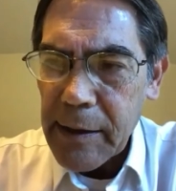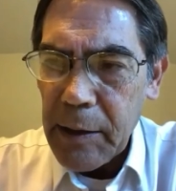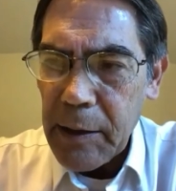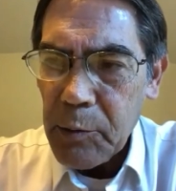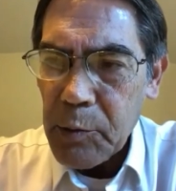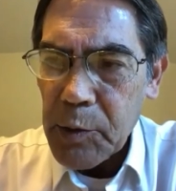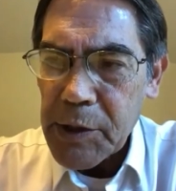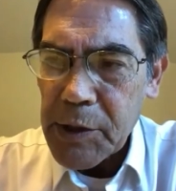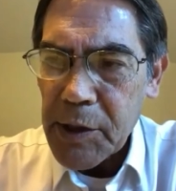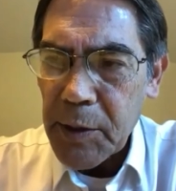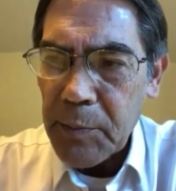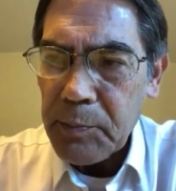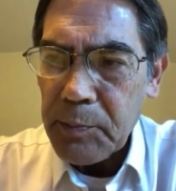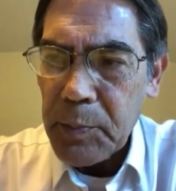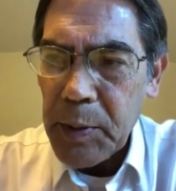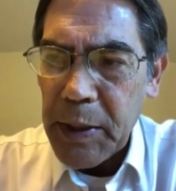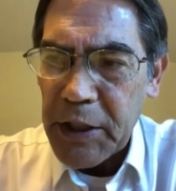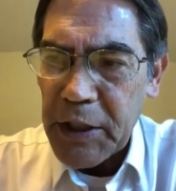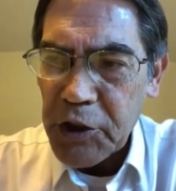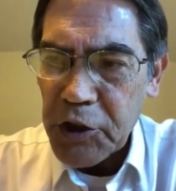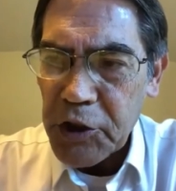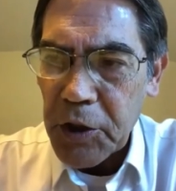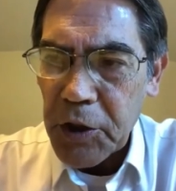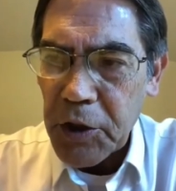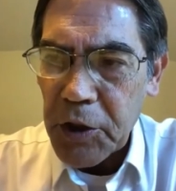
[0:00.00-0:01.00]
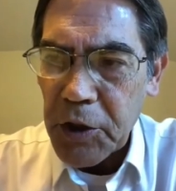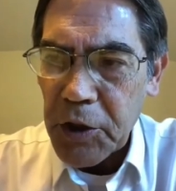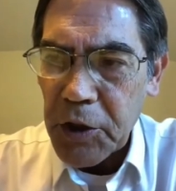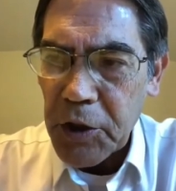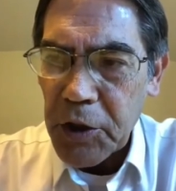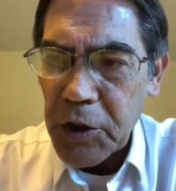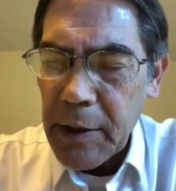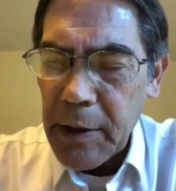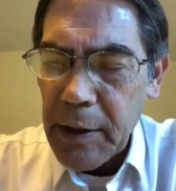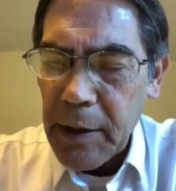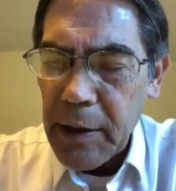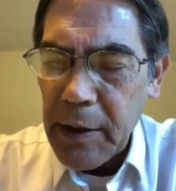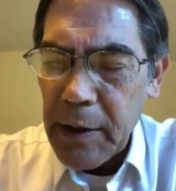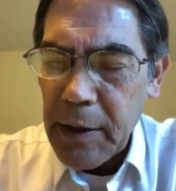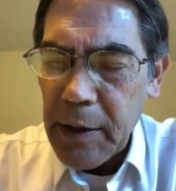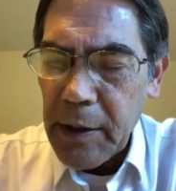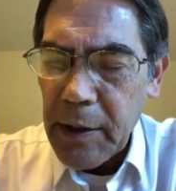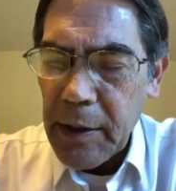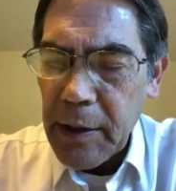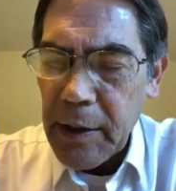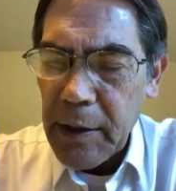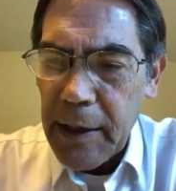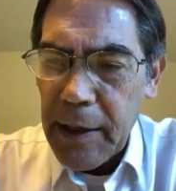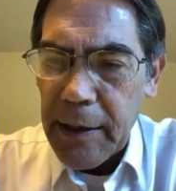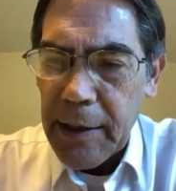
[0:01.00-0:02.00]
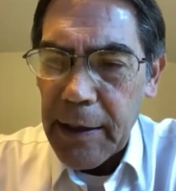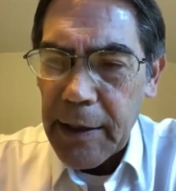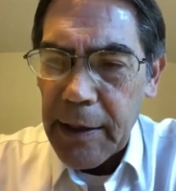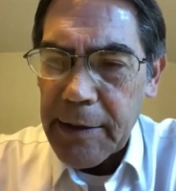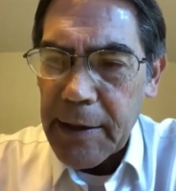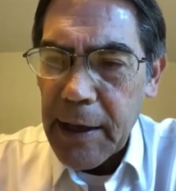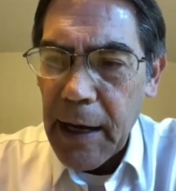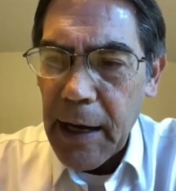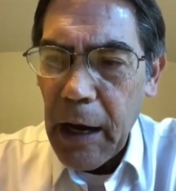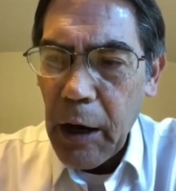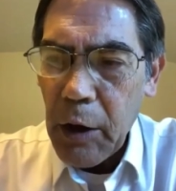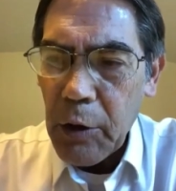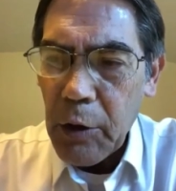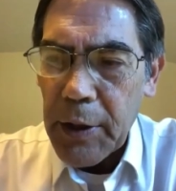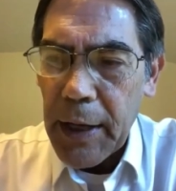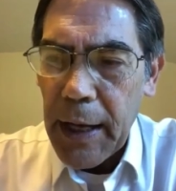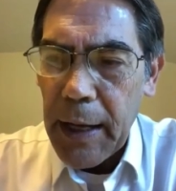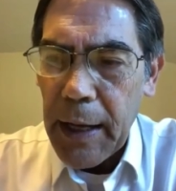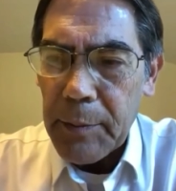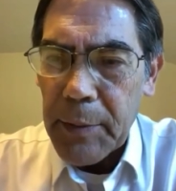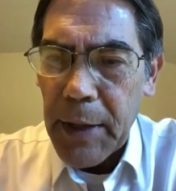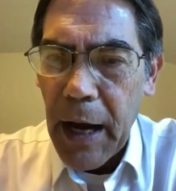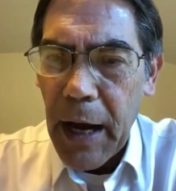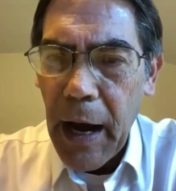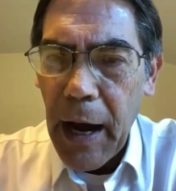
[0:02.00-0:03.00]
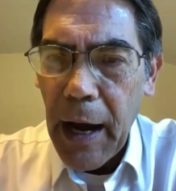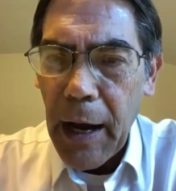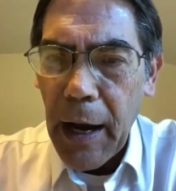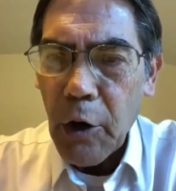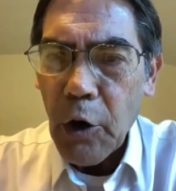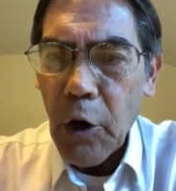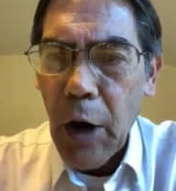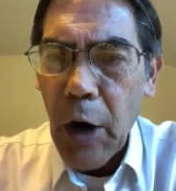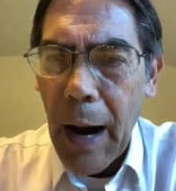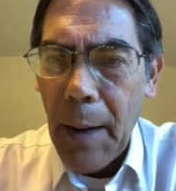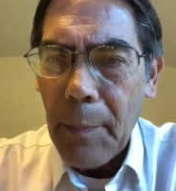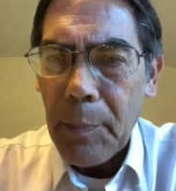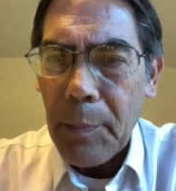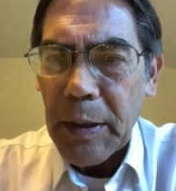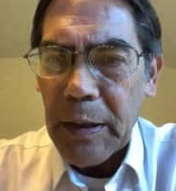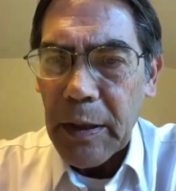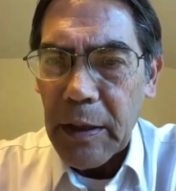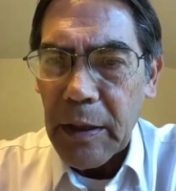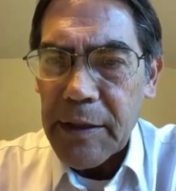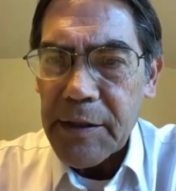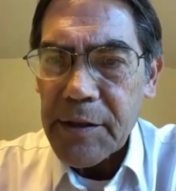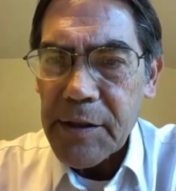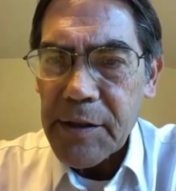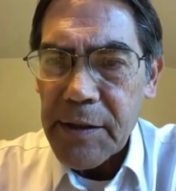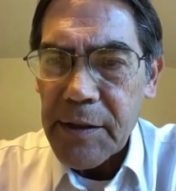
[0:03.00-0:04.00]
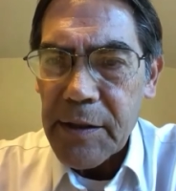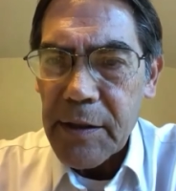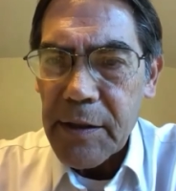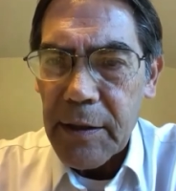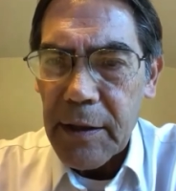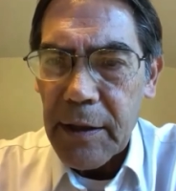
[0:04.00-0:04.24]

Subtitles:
He was a bishop in a town named Hierapolis